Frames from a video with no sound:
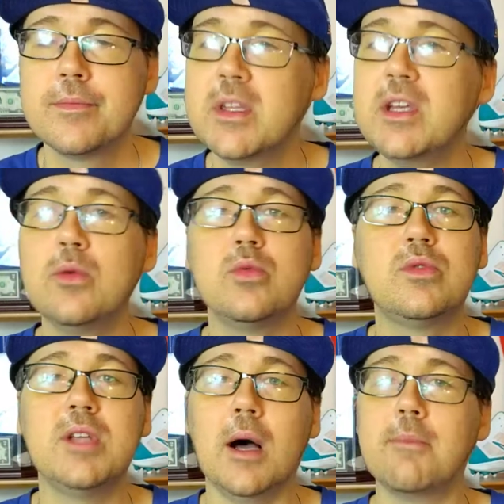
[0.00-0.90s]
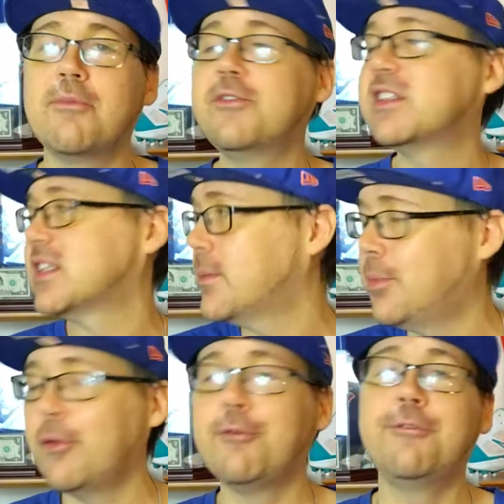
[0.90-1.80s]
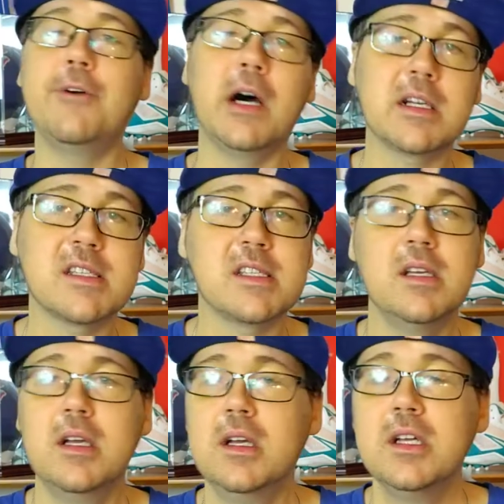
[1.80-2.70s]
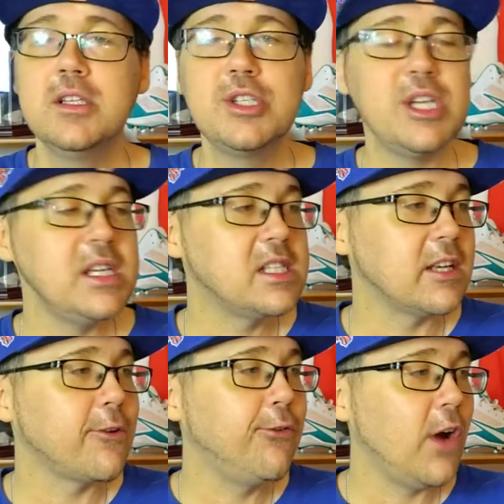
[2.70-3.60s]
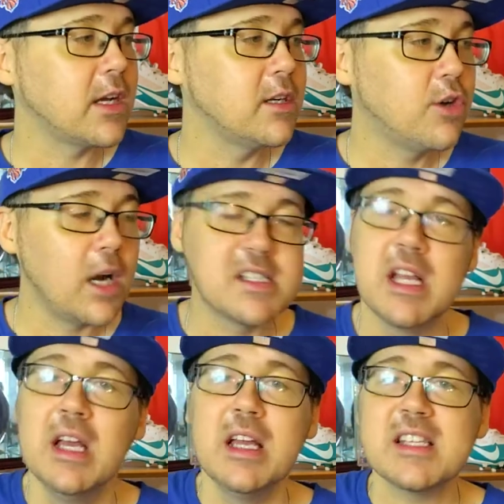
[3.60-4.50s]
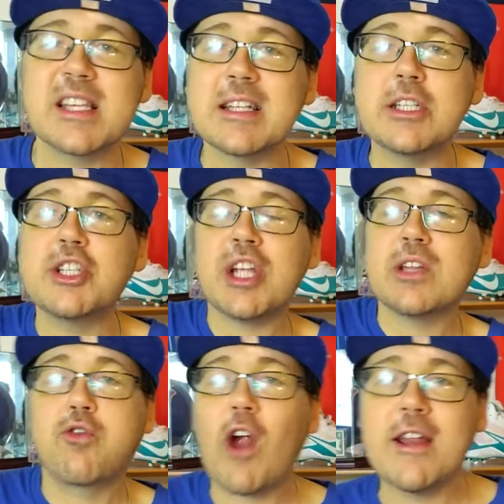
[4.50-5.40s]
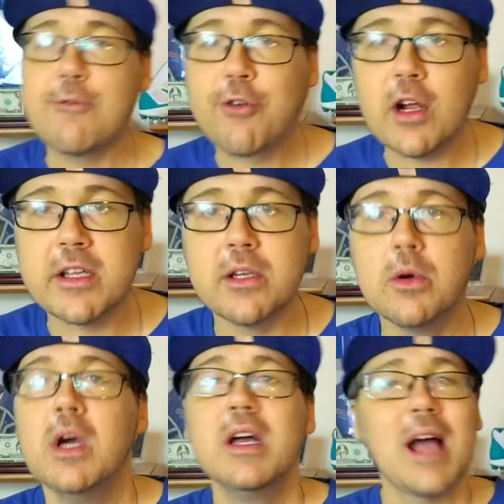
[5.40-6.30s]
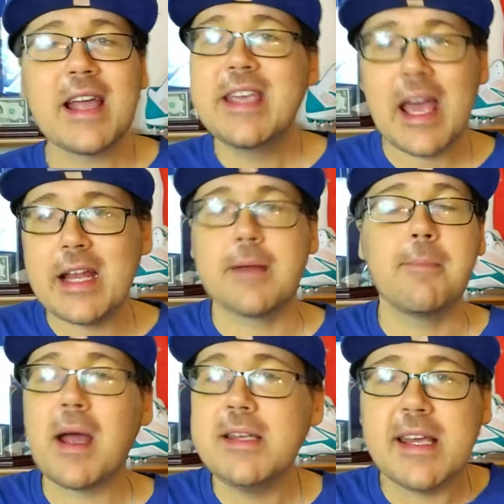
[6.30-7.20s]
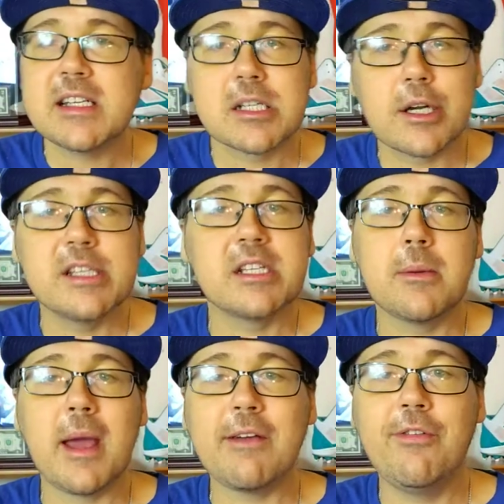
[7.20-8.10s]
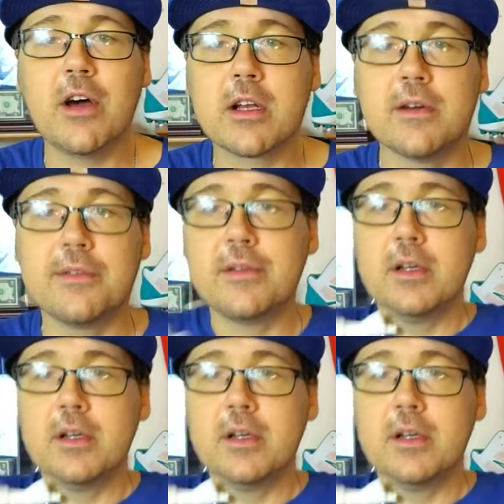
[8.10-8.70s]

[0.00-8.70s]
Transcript: You dumb, simple fucks. Jesus fucking Christ. It's like the shit's right in front of you. I get it. My Knicks are easy to make fun of.